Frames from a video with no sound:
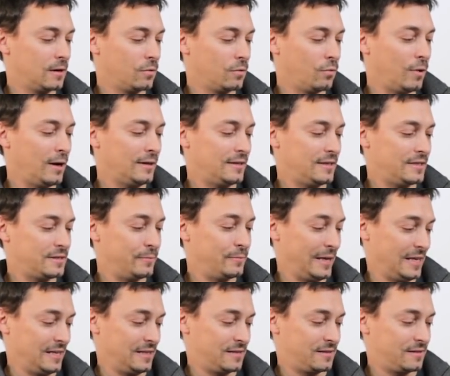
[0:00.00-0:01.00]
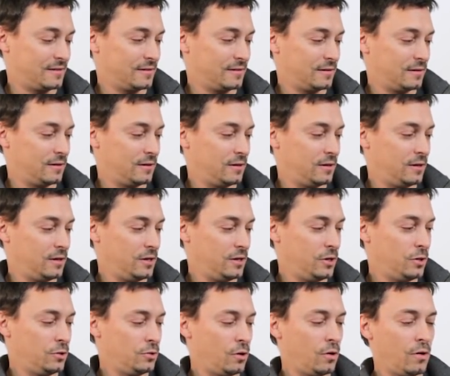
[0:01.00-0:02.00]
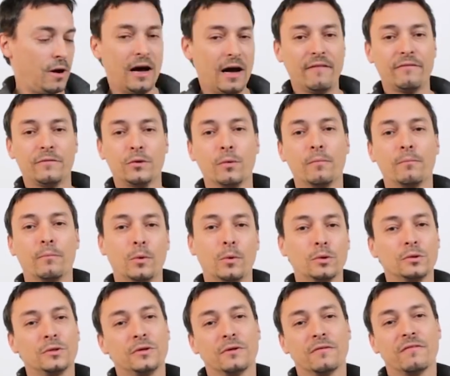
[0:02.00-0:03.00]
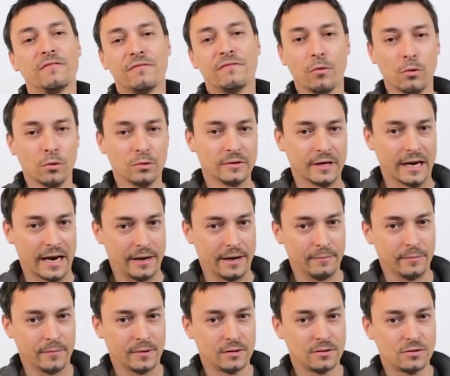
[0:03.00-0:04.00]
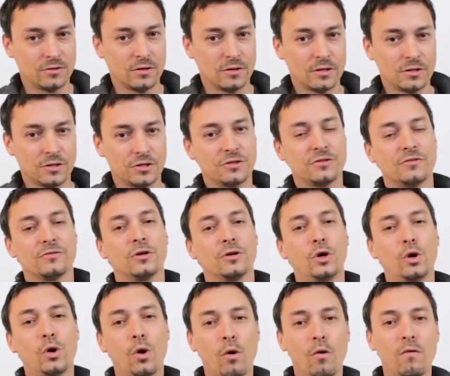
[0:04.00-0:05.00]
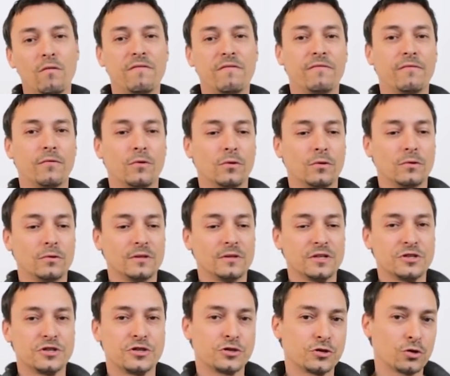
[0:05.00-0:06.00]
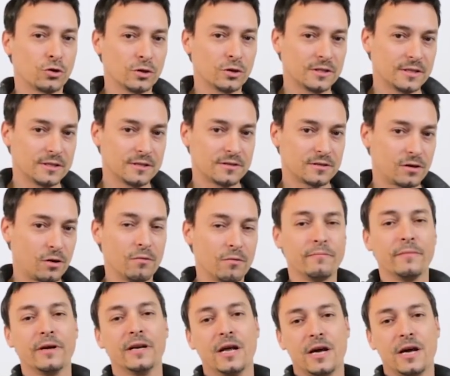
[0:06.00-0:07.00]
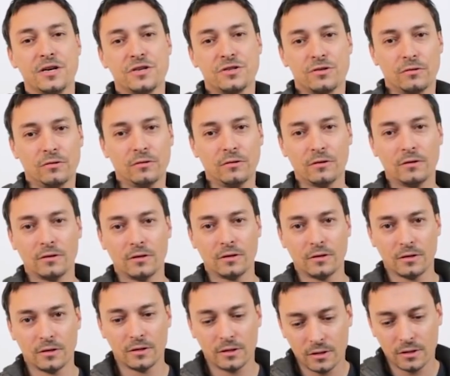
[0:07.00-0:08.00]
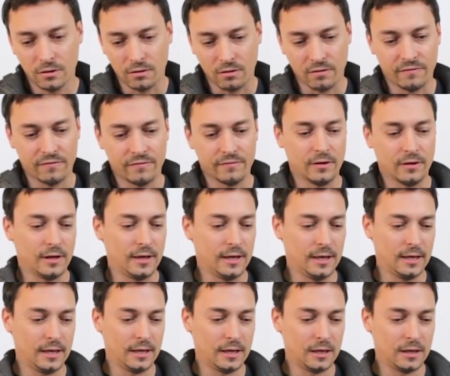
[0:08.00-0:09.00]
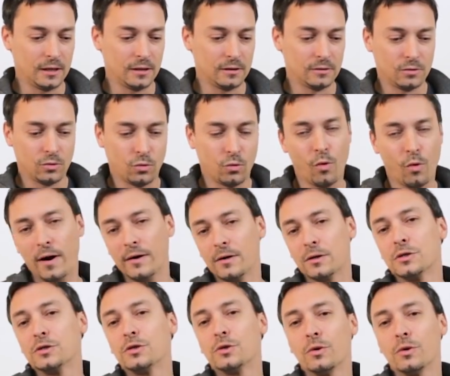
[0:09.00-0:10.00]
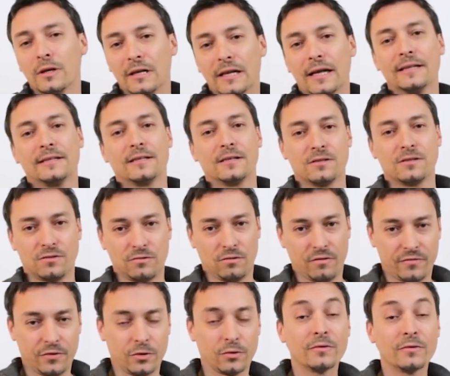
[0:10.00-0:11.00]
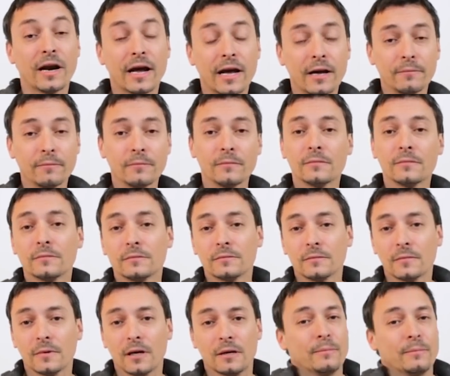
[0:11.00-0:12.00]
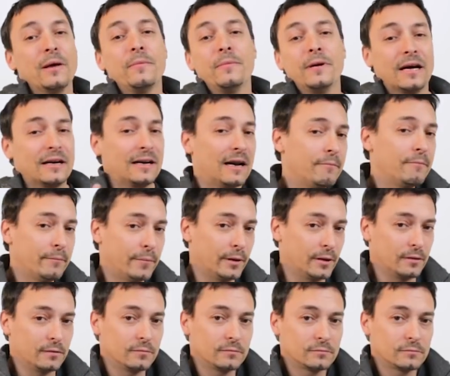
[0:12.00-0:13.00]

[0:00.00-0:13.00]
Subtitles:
What this means, you don't have to put your full name. Just go for the shortest combination of one or two letters of your name and maybe a number.